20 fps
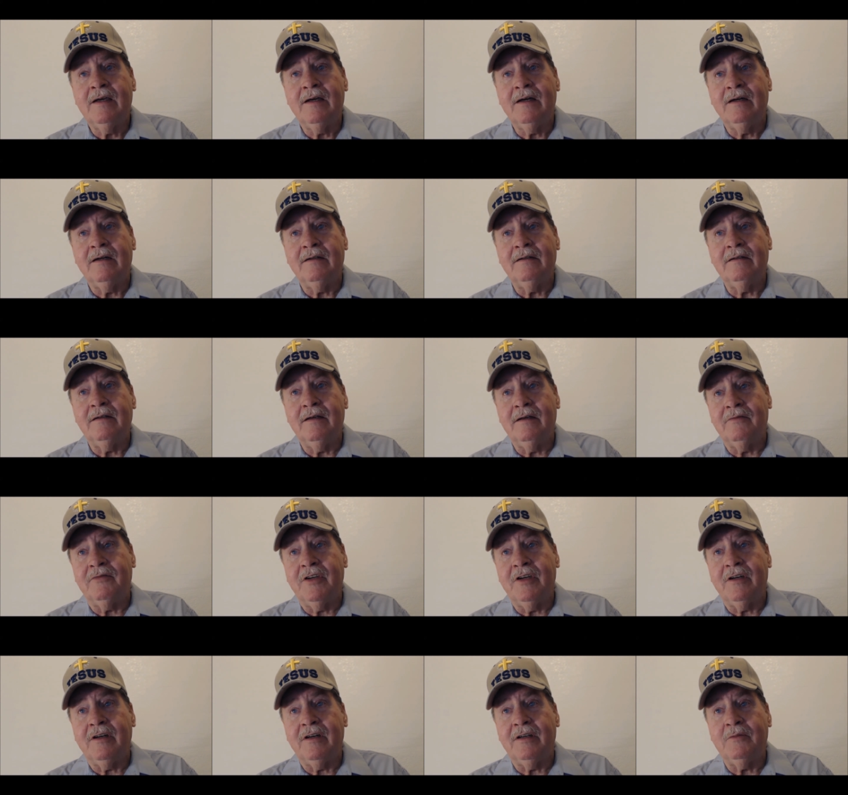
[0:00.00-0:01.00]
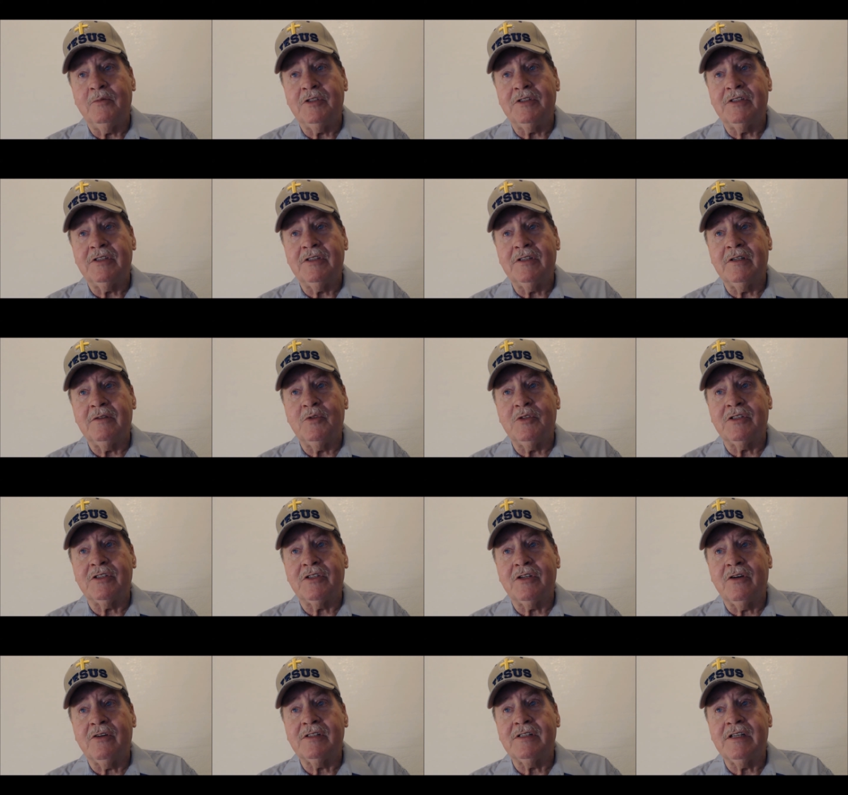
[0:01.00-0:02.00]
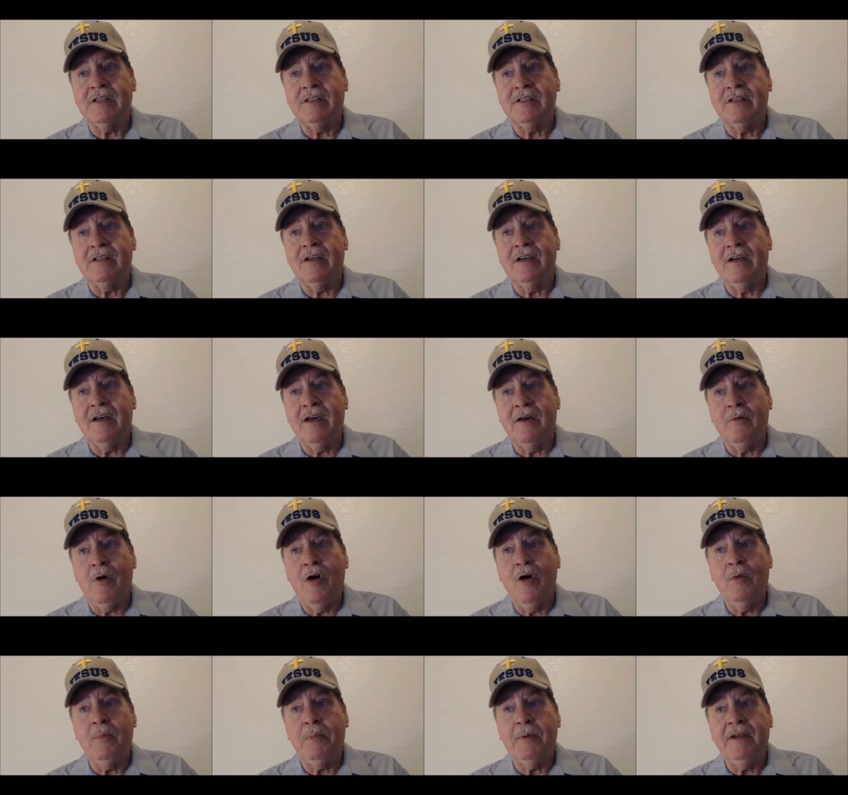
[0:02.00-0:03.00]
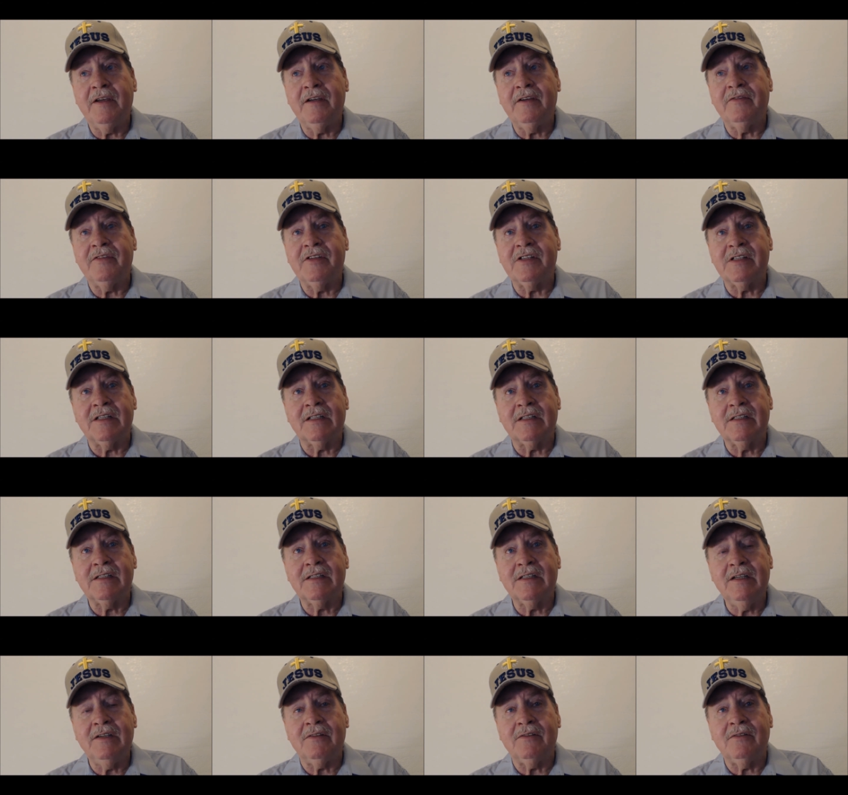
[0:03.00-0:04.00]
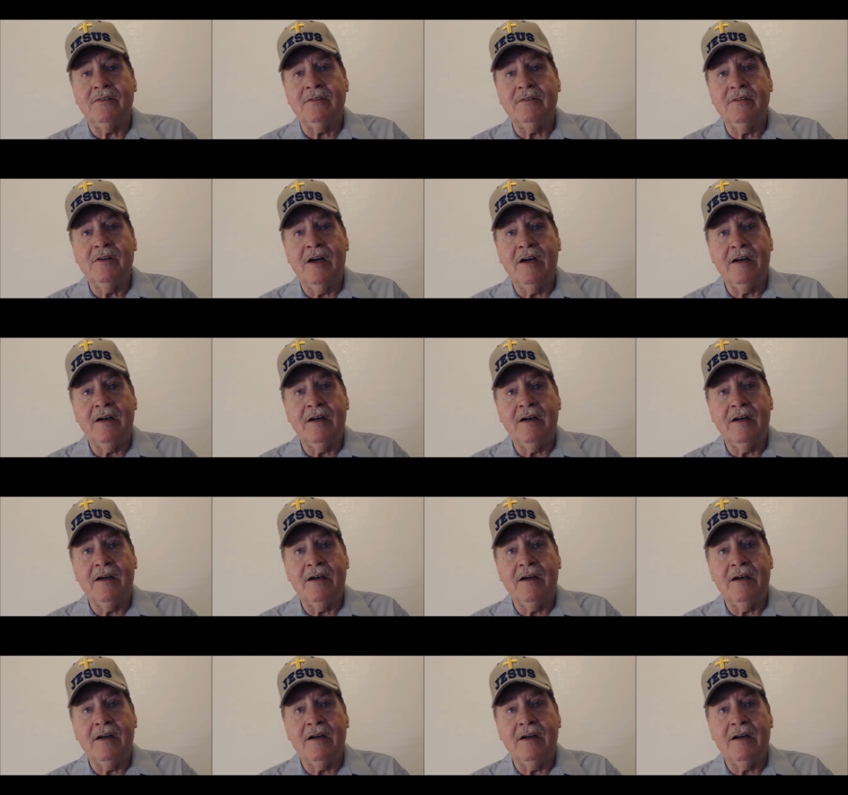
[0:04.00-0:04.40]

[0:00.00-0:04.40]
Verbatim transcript: uh, of God, which uh, which starts at the uh, opening of the sixth seal,